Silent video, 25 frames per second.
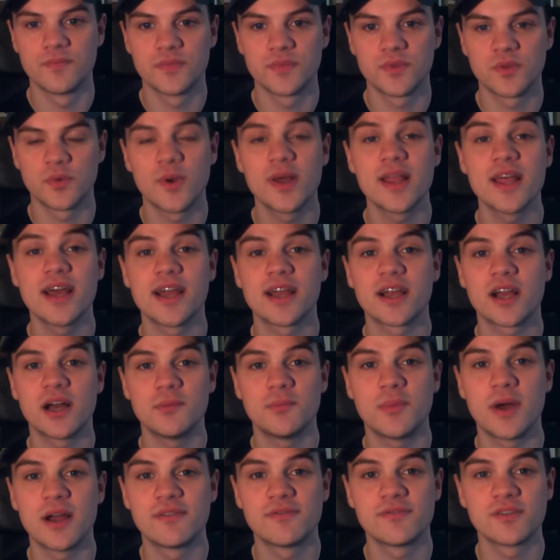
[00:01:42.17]
The way that I
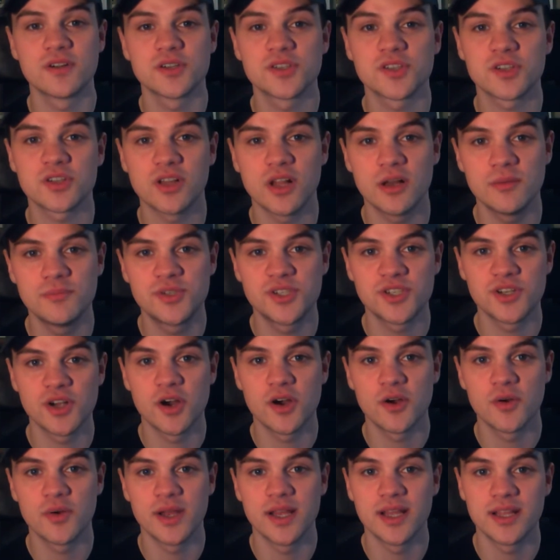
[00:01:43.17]
got my first club
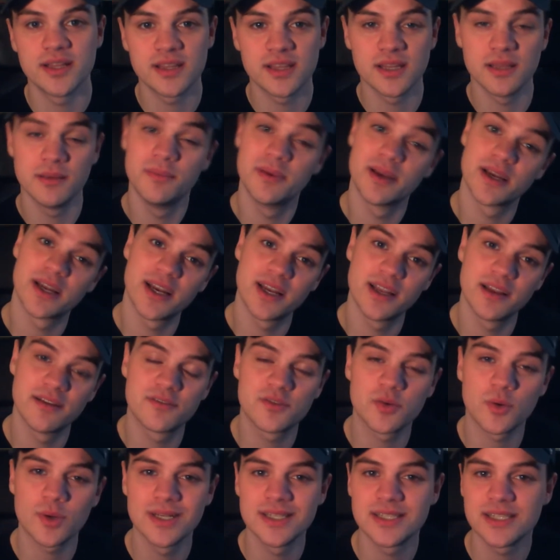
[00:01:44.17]
show at the beginning of
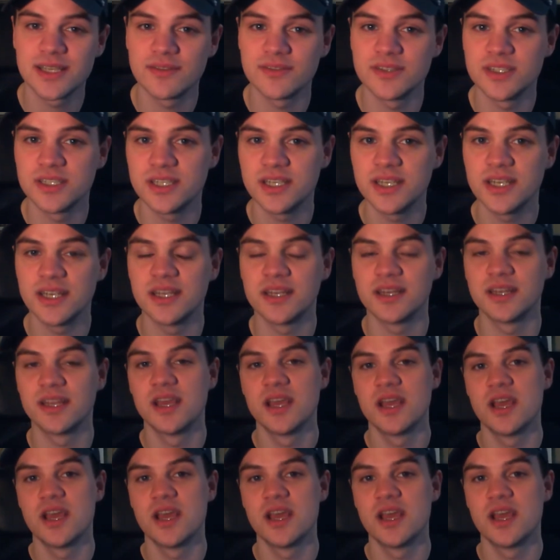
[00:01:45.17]
2017